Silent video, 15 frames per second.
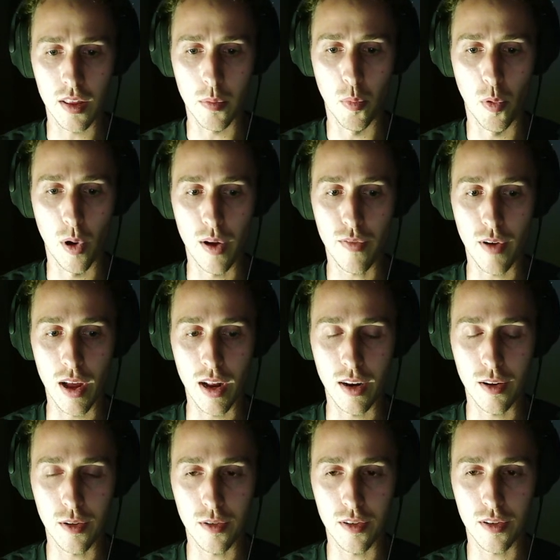boyfriend
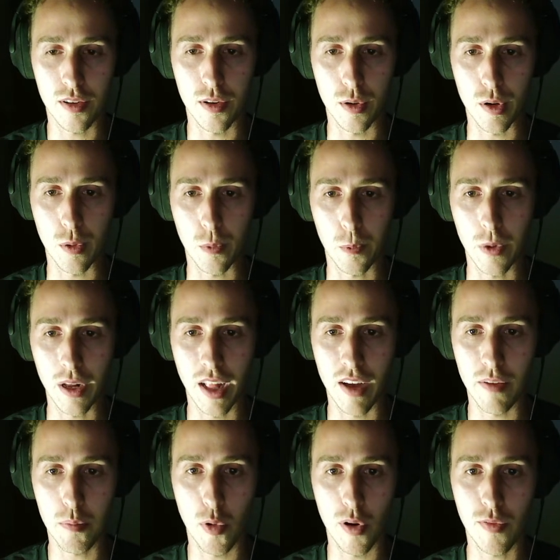who's your real
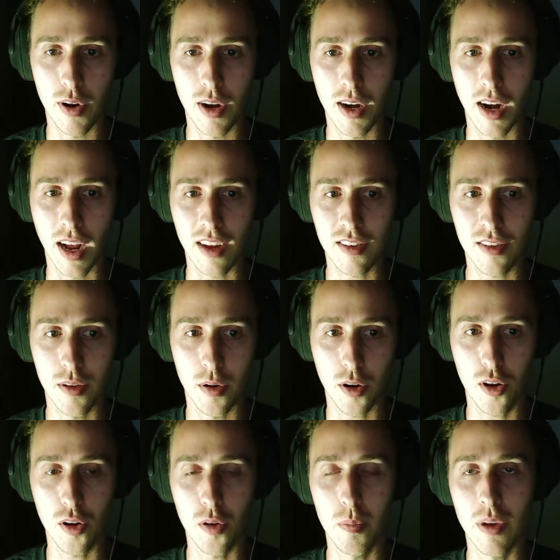life boyfriend, and I guess there
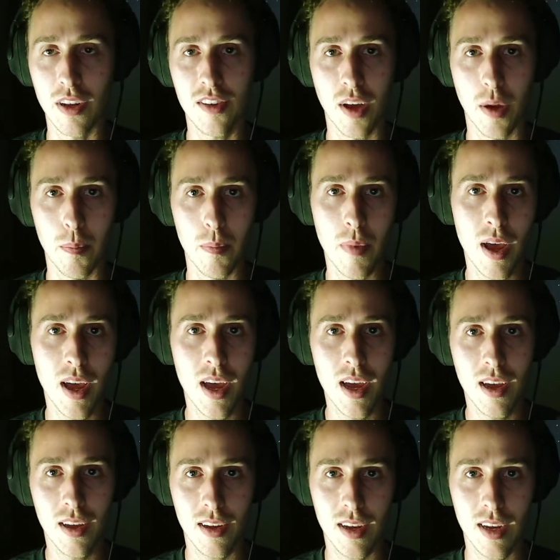could be some,
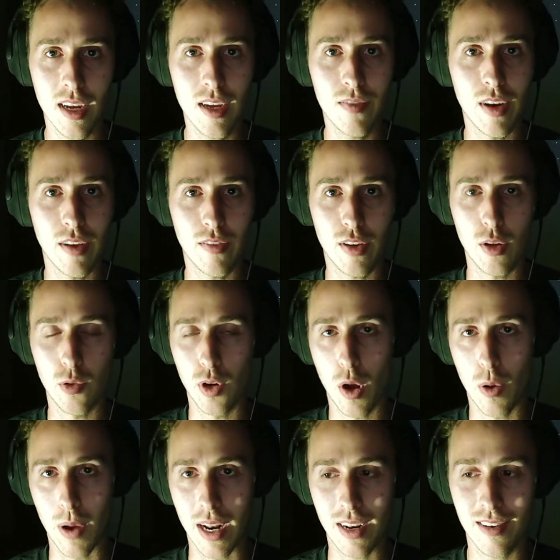even if you
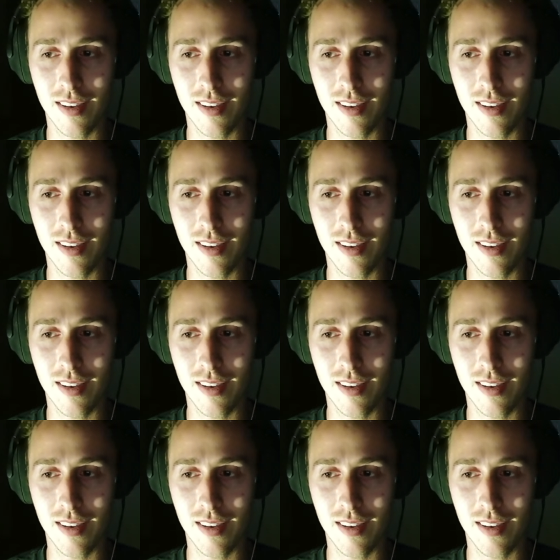know it,